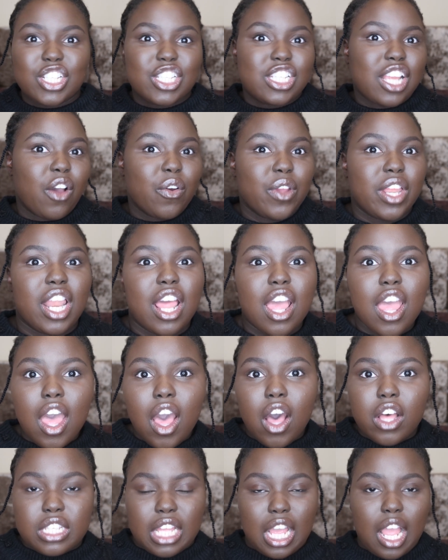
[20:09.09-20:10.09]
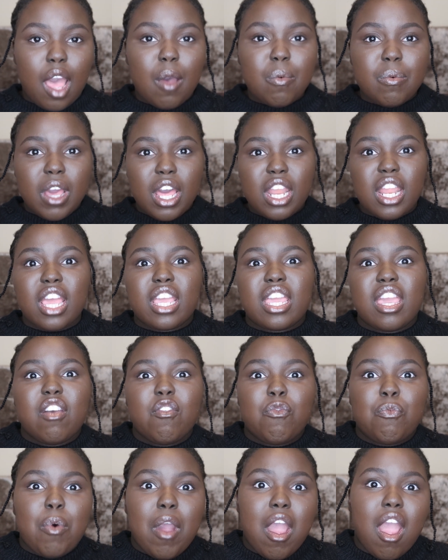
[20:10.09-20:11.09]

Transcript: shouting. I was like, I'm gonna give